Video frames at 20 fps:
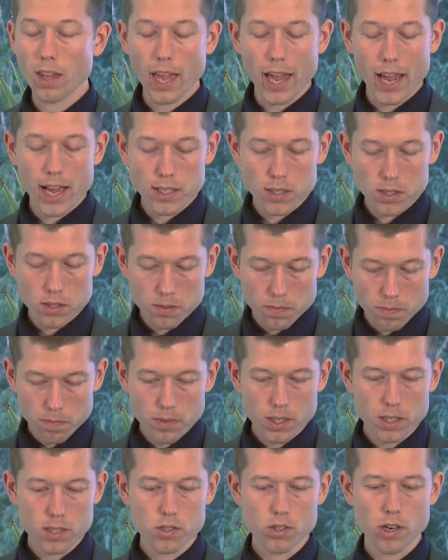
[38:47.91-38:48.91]
As
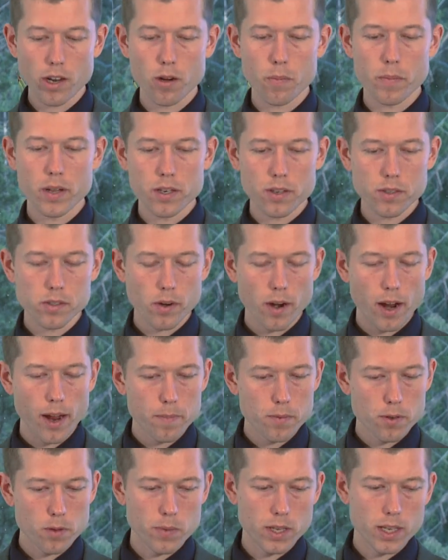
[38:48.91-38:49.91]
this gentleman
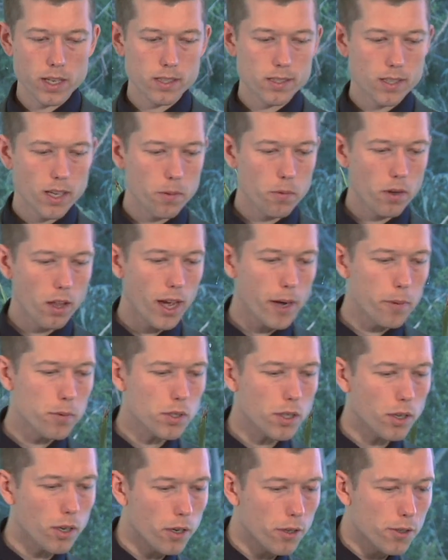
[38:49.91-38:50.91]
described to me, he said, well, I was
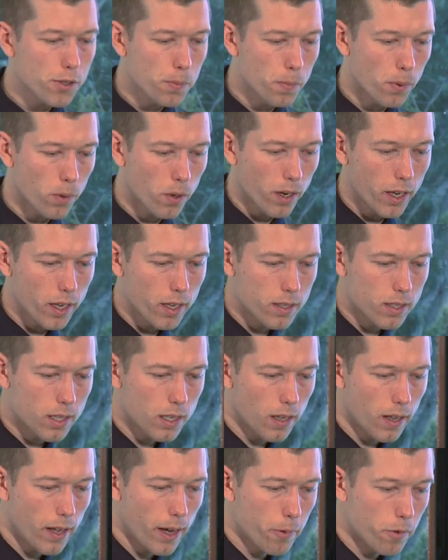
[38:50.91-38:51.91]
a herds boy
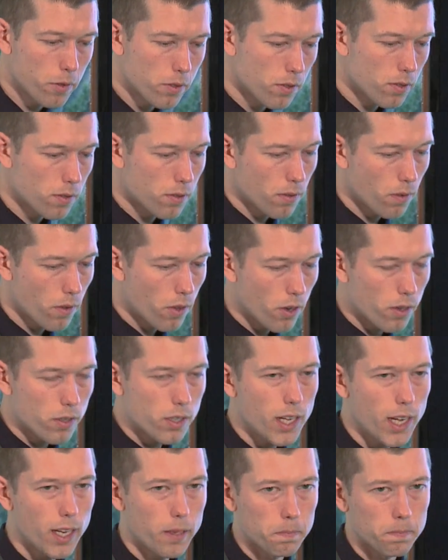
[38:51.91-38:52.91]
until I was
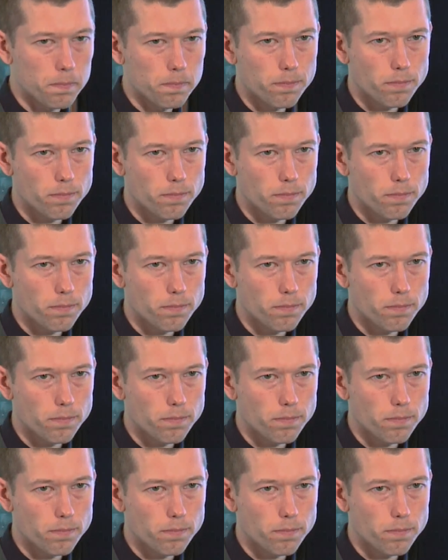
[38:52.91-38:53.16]
13.